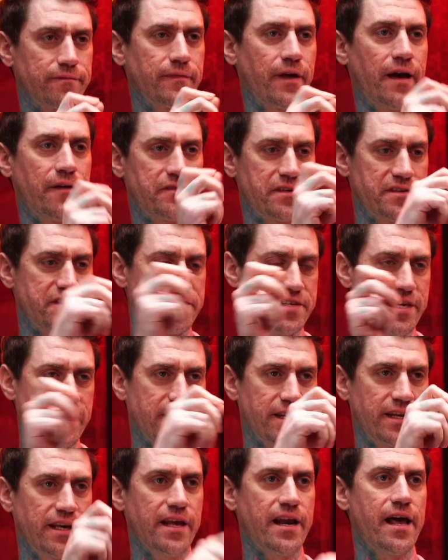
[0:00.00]
I have to see it
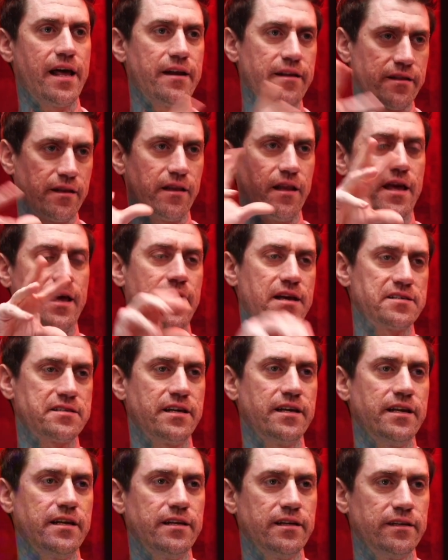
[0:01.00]
and get at it, and the light has to
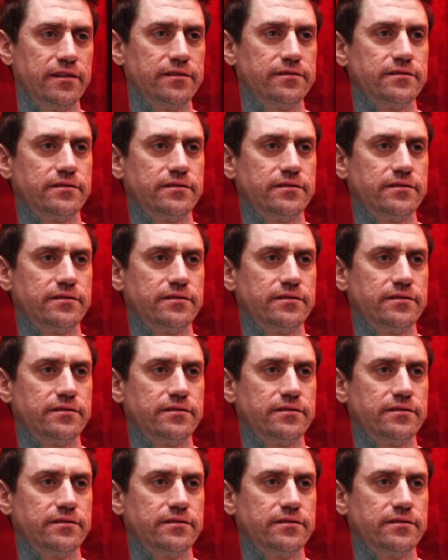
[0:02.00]
hit it. And